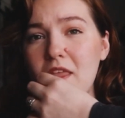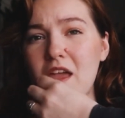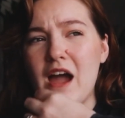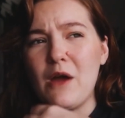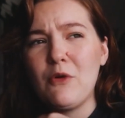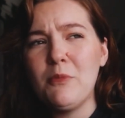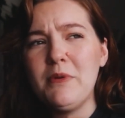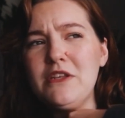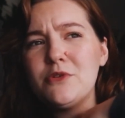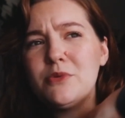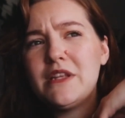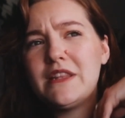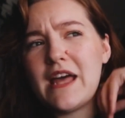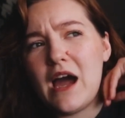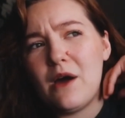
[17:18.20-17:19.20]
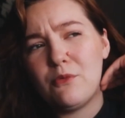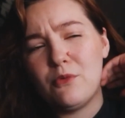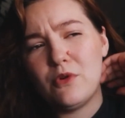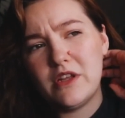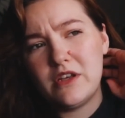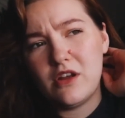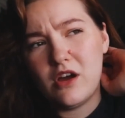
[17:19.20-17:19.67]
I will be doing that
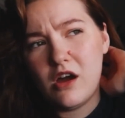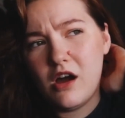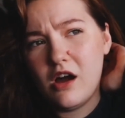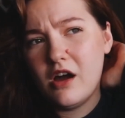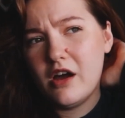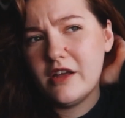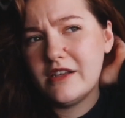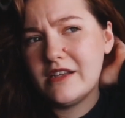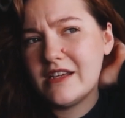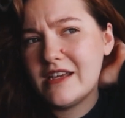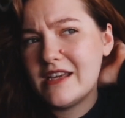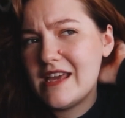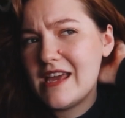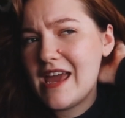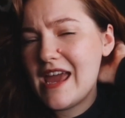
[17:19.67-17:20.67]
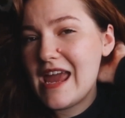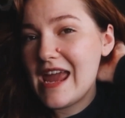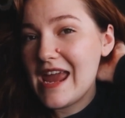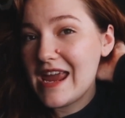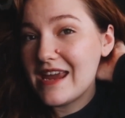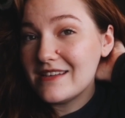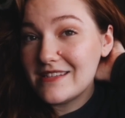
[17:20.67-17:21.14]
one on
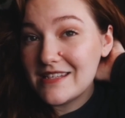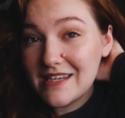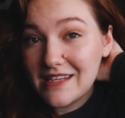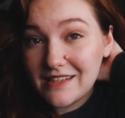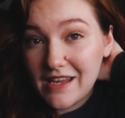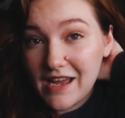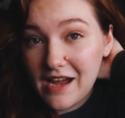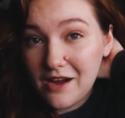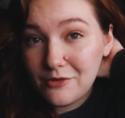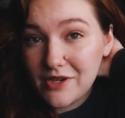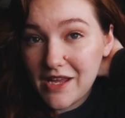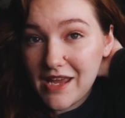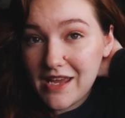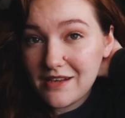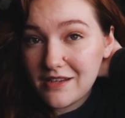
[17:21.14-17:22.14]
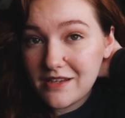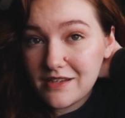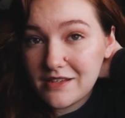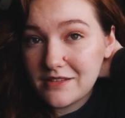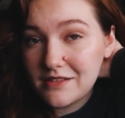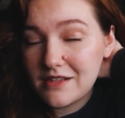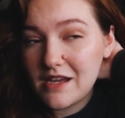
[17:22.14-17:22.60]
18 count
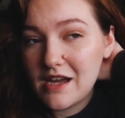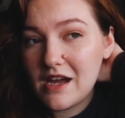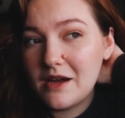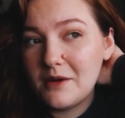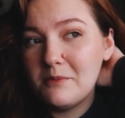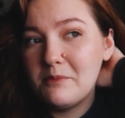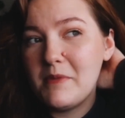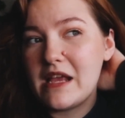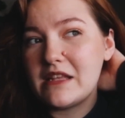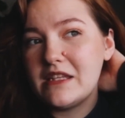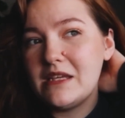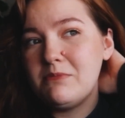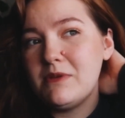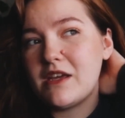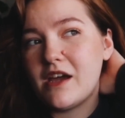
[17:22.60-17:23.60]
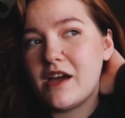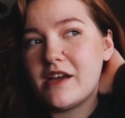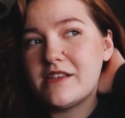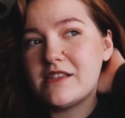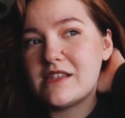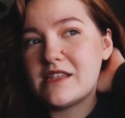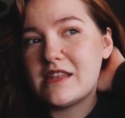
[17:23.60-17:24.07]
Aida, mainly
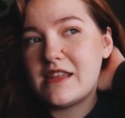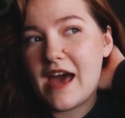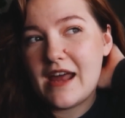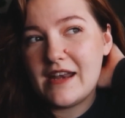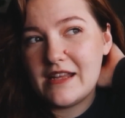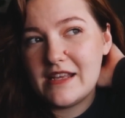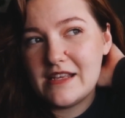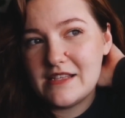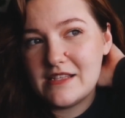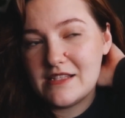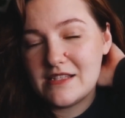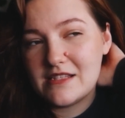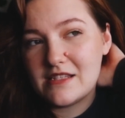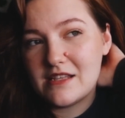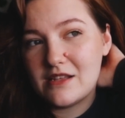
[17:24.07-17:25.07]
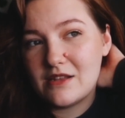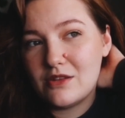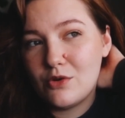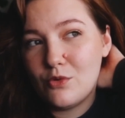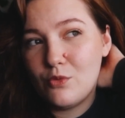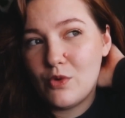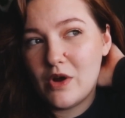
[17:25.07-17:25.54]
because that is
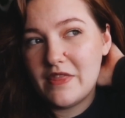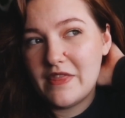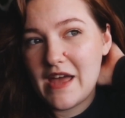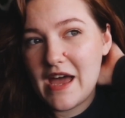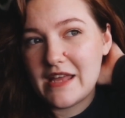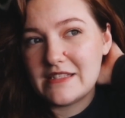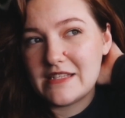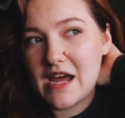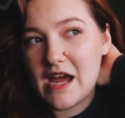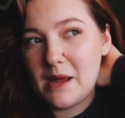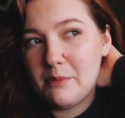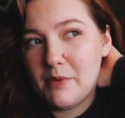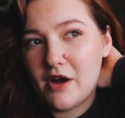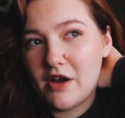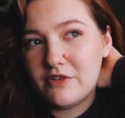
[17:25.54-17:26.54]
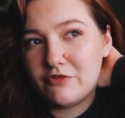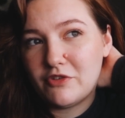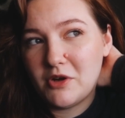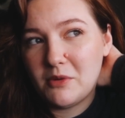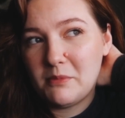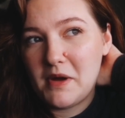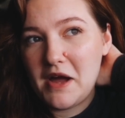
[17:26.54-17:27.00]
the one that I bought
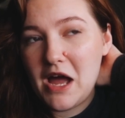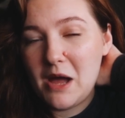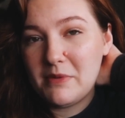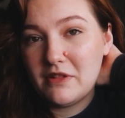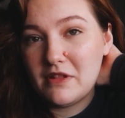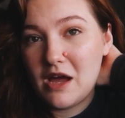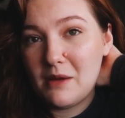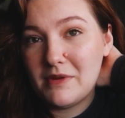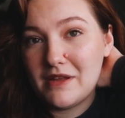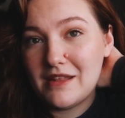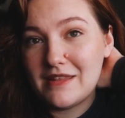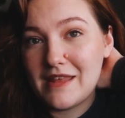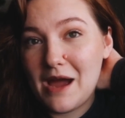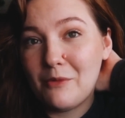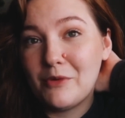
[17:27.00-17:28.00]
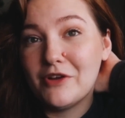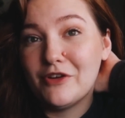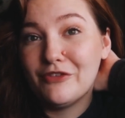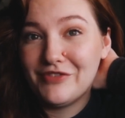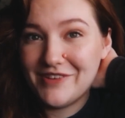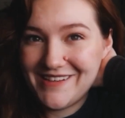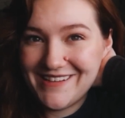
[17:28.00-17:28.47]
from Hobby Lobby that
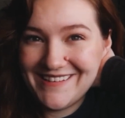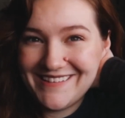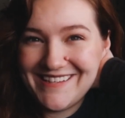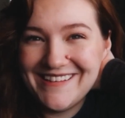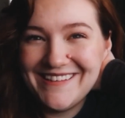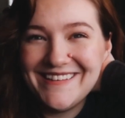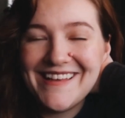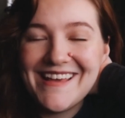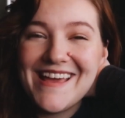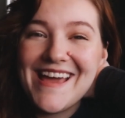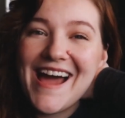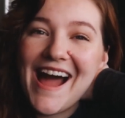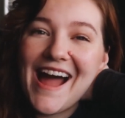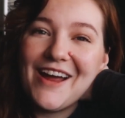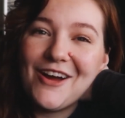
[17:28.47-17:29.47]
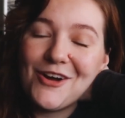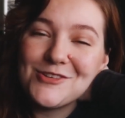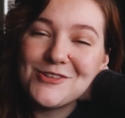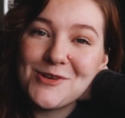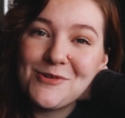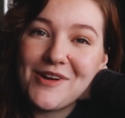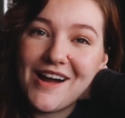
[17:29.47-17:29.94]
will fit it. I
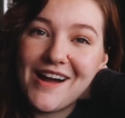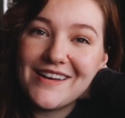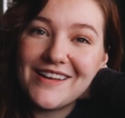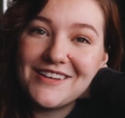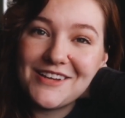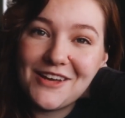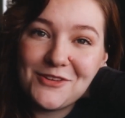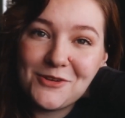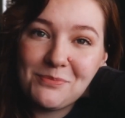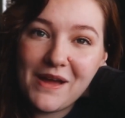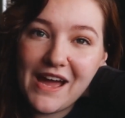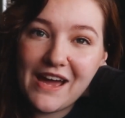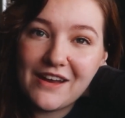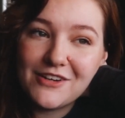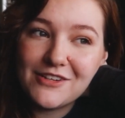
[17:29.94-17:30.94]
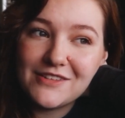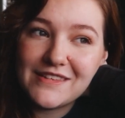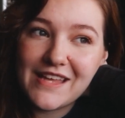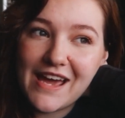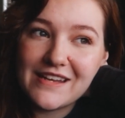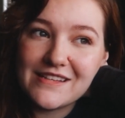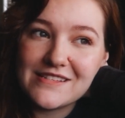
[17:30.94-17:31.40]
also got another pattern
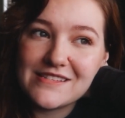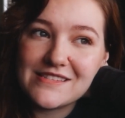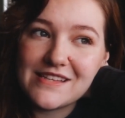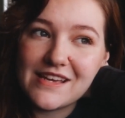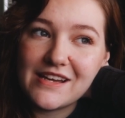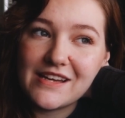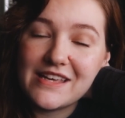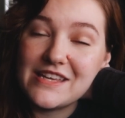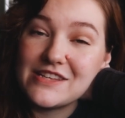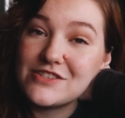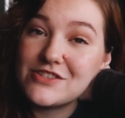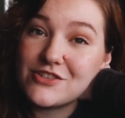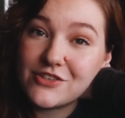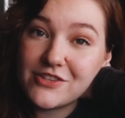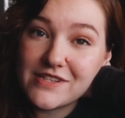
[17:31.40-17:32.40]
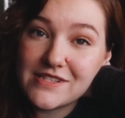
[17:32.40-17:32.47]
that is a history